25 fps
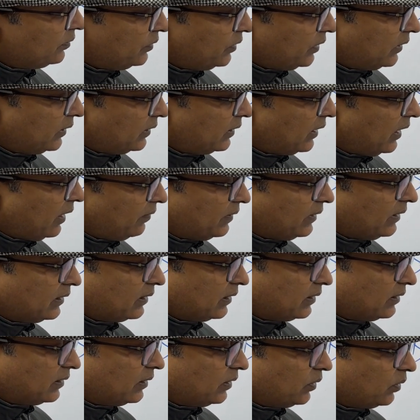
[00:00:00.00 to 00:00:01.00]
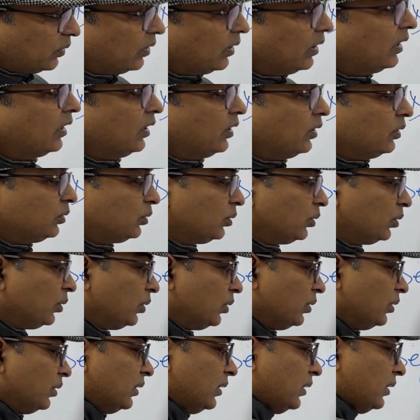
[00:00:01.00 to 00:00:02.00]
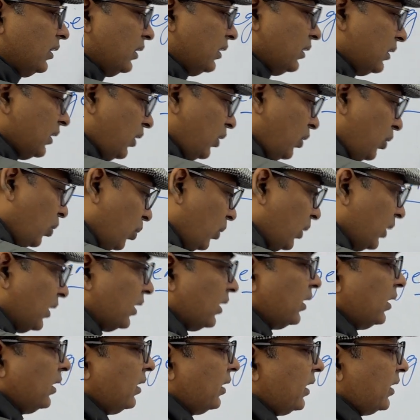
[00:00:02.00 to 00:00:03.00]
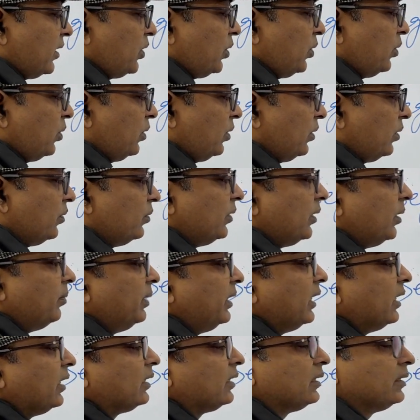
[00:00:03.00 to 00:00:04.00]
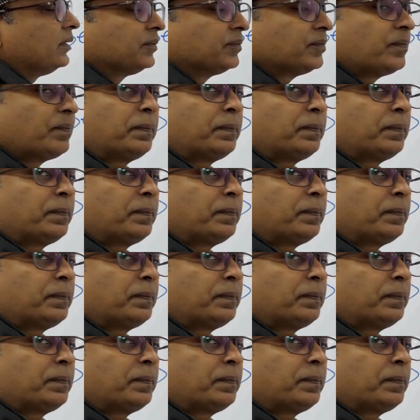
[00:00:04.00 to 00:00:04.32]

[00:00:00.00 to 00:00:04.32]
this is half, this is 0. So the lower ratio will be our